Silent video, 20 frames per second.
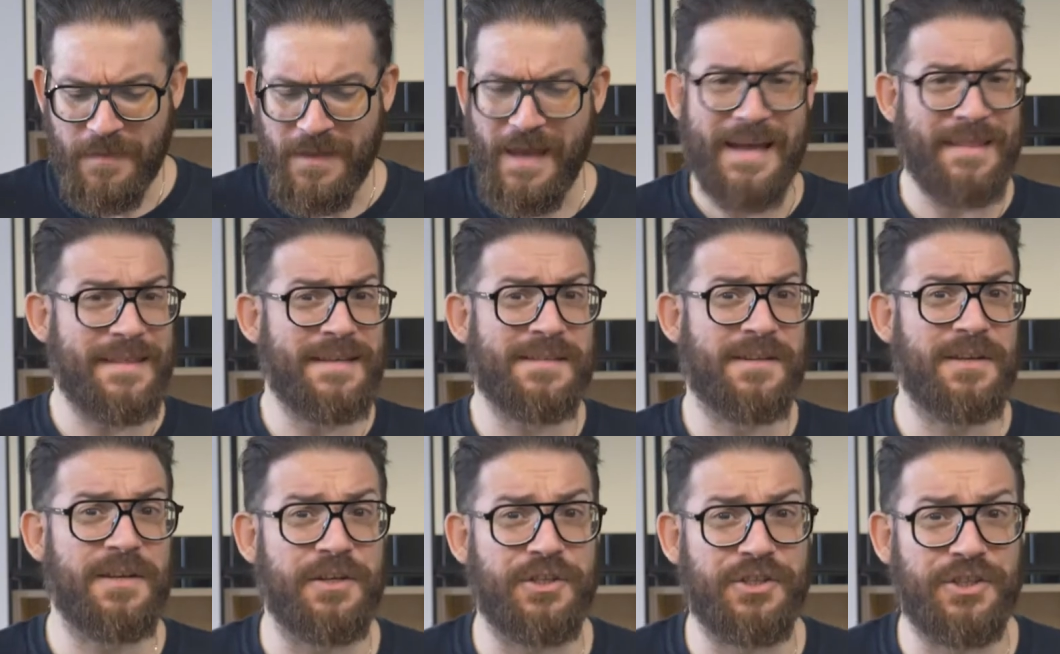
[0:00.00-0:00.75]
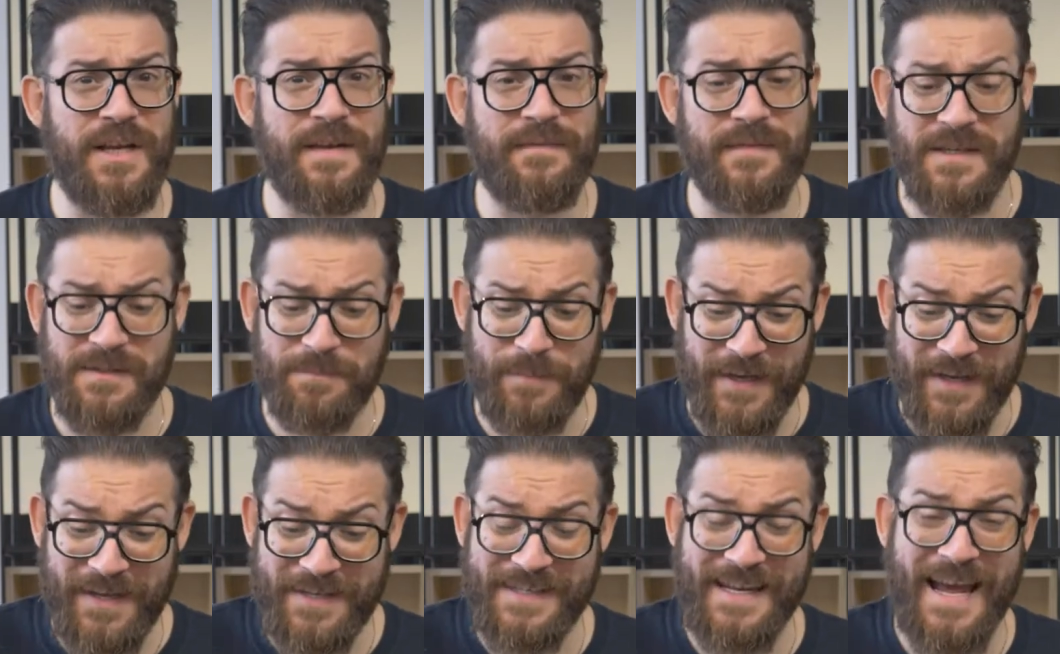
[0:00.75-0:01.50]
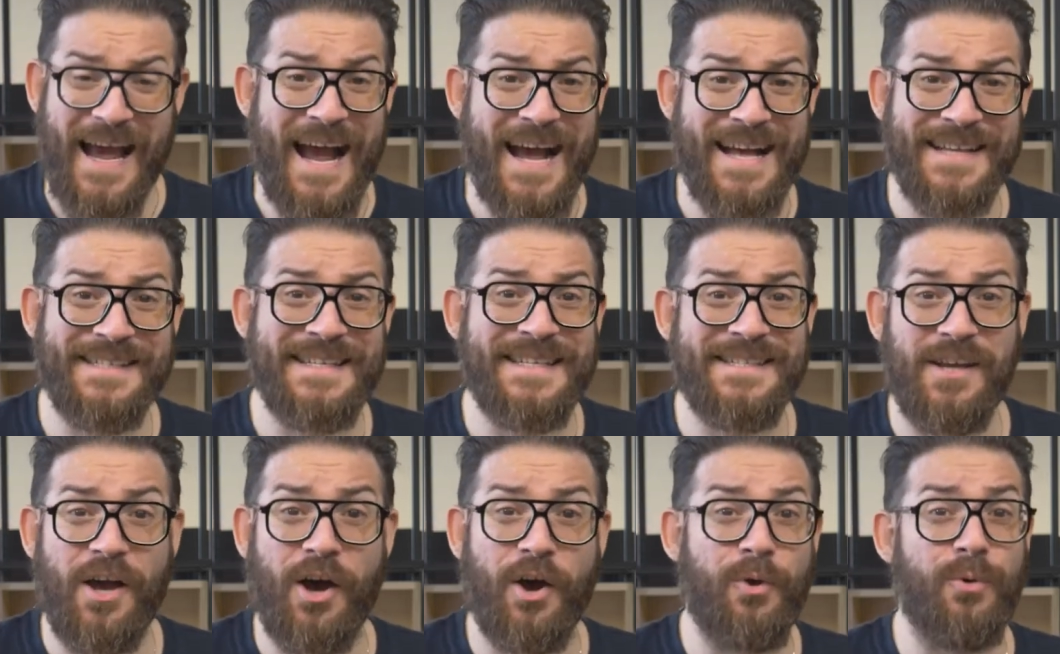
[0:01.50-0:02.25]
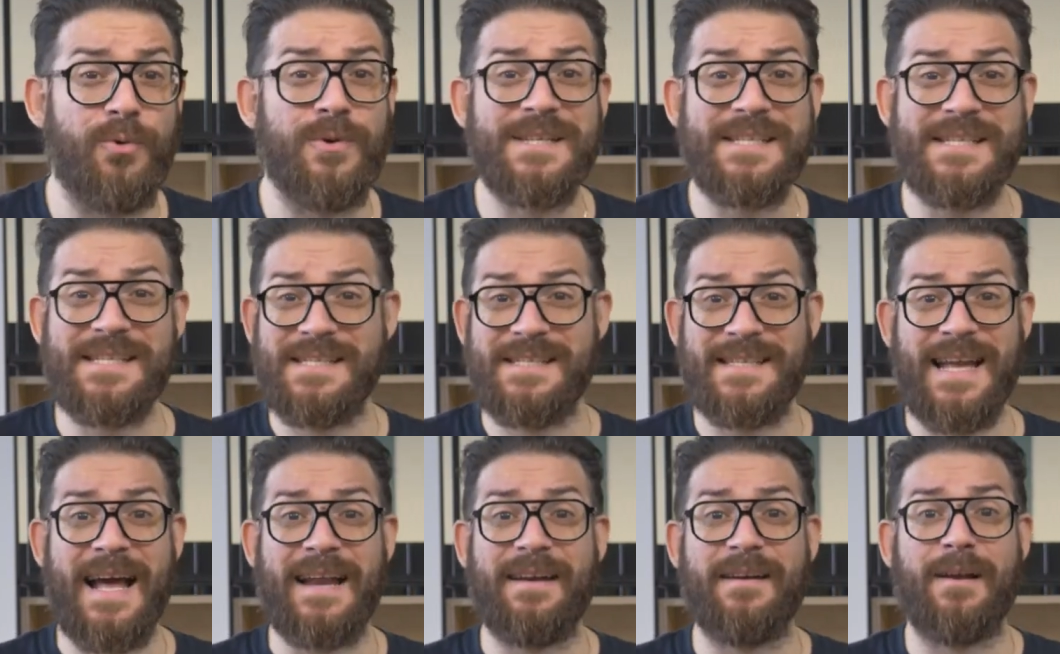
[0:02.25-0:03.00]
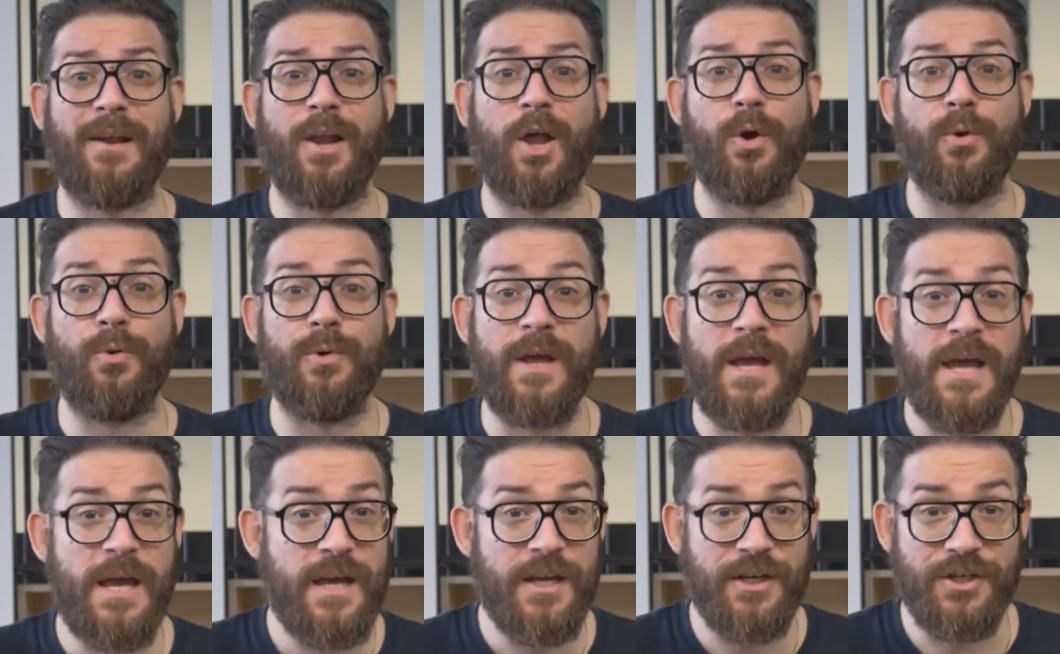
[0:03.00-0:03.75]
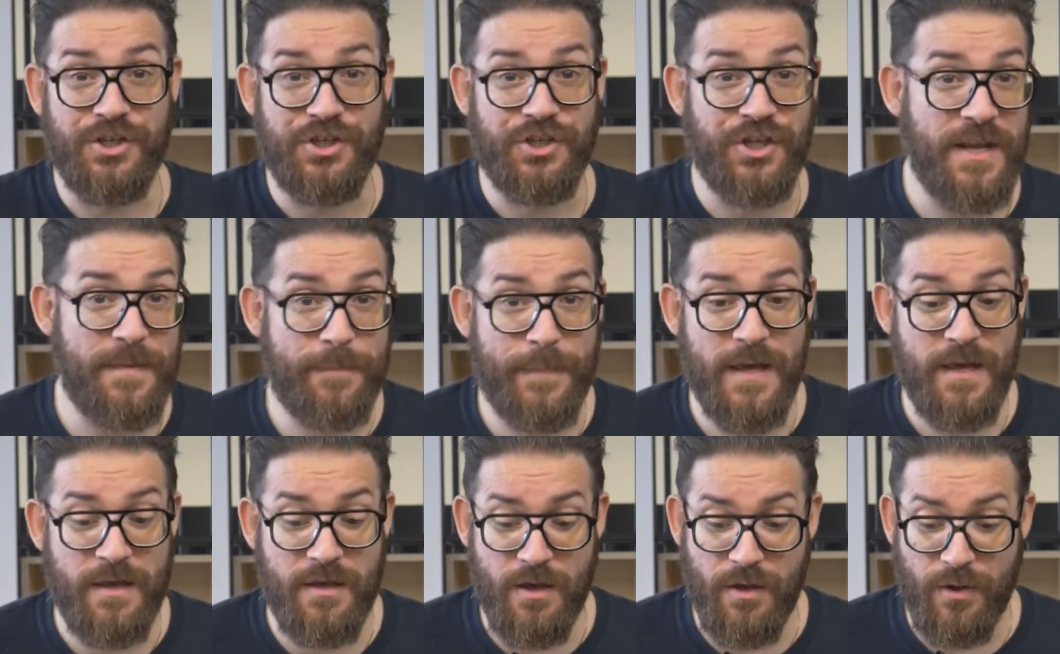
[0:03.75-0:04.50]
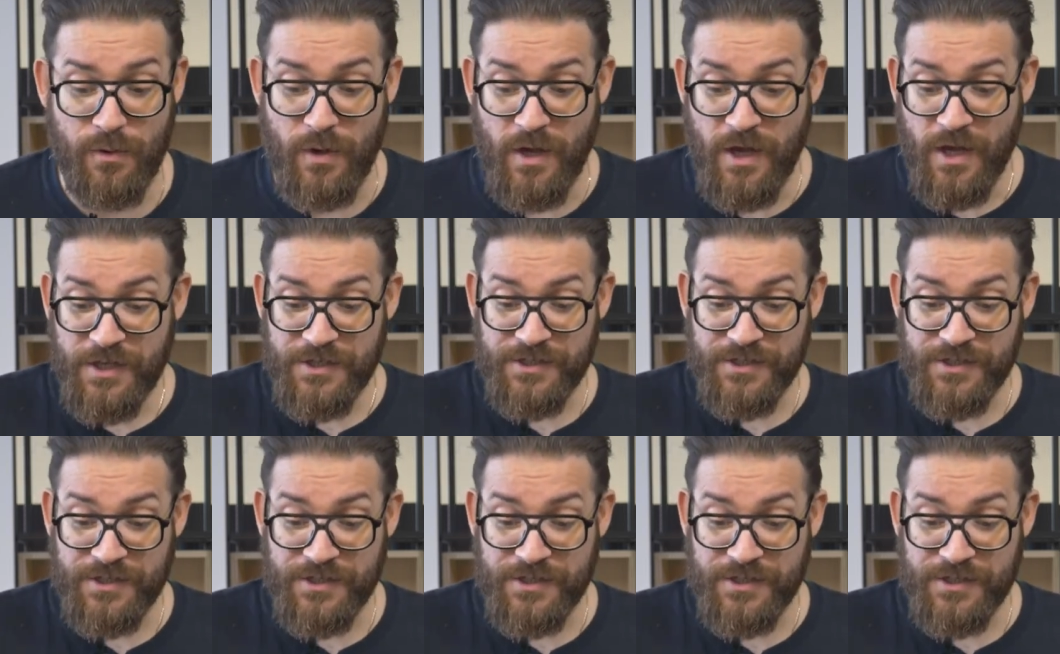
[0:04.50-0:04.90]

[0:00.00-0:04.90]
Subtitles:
And this can achieve this because it has its own standalone GPU.